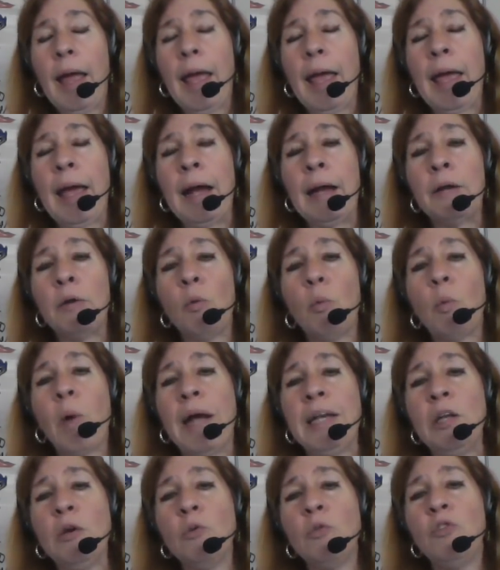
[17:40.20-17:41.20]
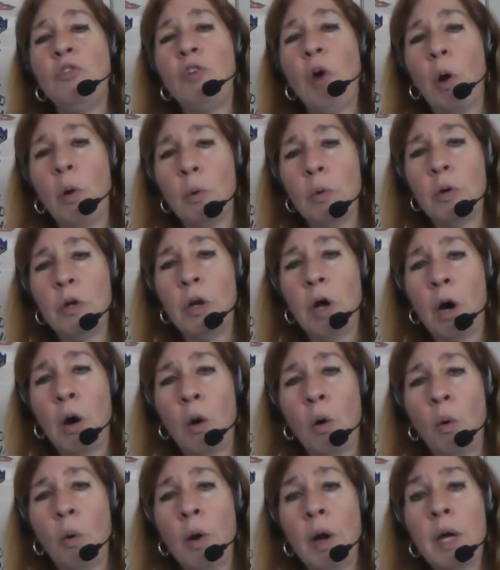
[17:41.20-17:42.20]
And when you don't
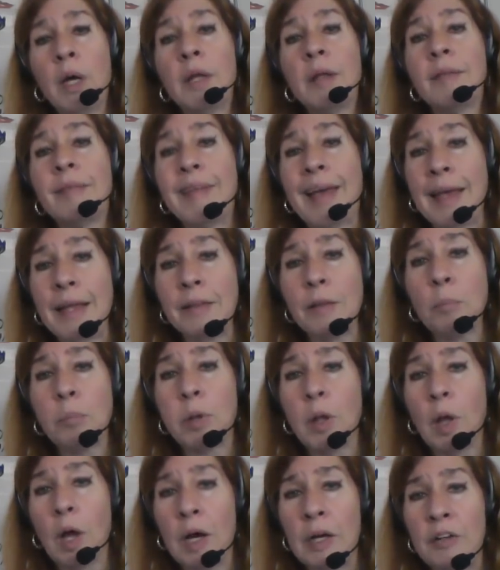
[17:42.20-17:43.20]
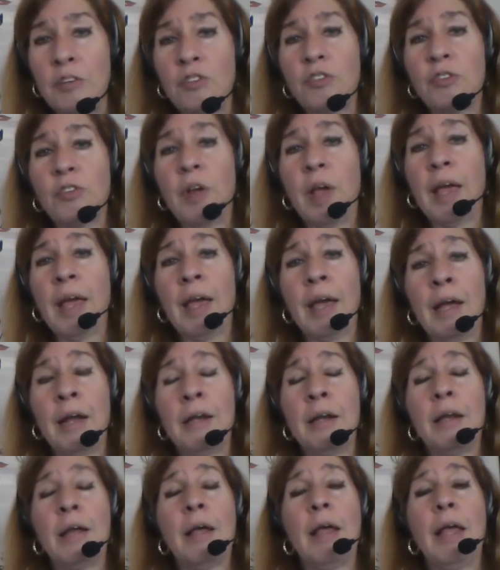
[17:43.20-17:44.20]
know, take the plunge
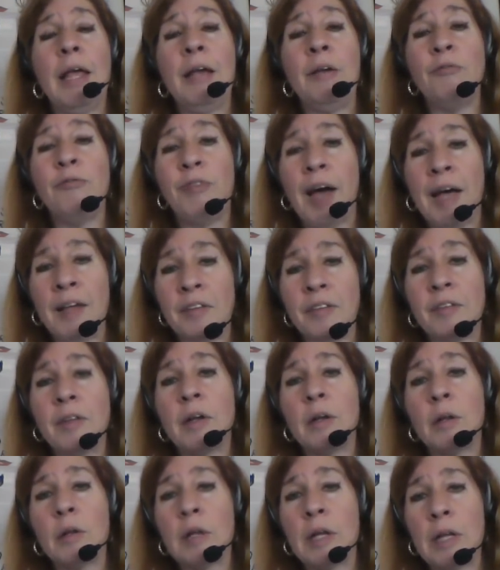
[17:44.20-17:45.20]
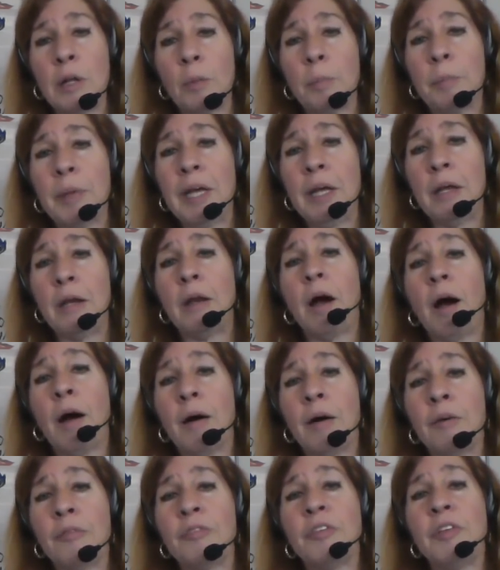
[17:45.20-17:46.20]
and invest in a little bit
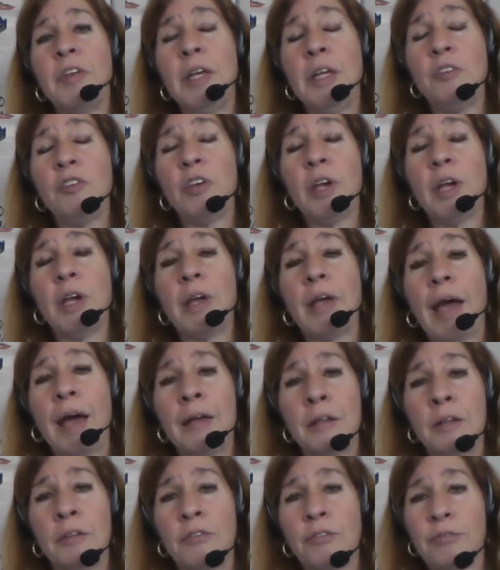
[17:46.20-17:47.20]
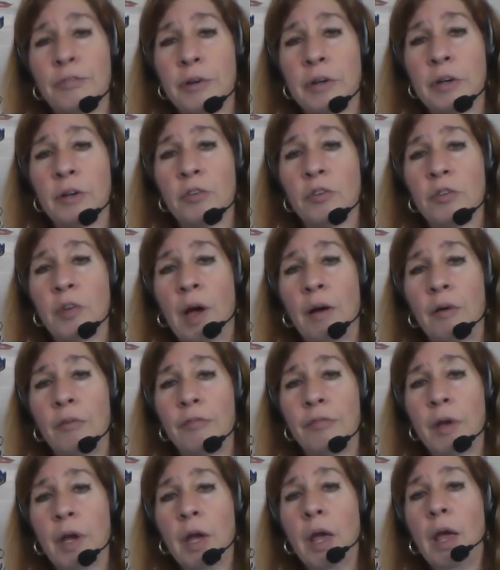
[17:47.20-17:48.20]
of teaching and guidance for
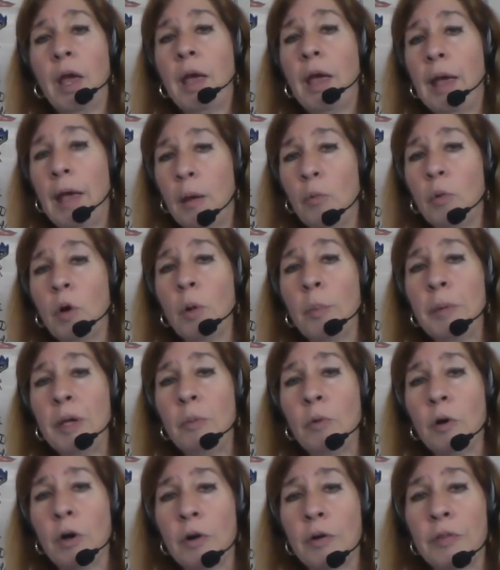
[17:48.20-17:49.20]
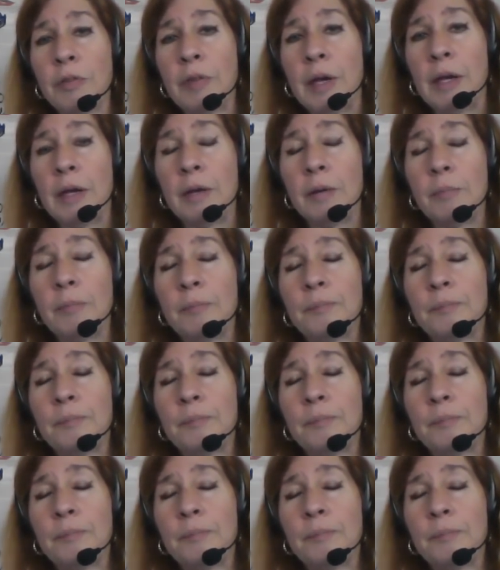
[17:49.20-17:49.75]
yourself. It will be worth it.